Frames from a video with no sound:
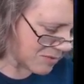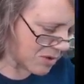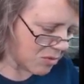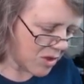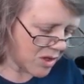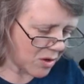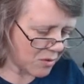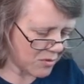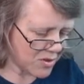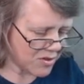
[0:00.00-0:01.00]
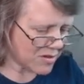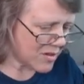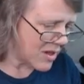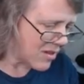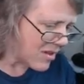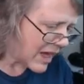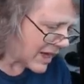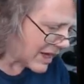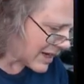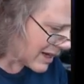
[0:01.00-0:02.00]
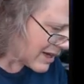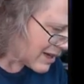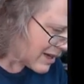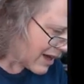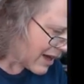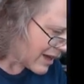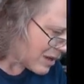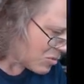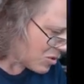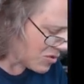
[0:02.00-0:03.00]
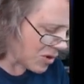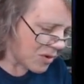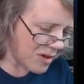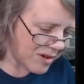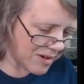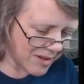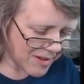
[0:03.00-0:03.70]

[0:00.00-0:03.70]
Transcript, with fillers: with one coat. Then I can move forward.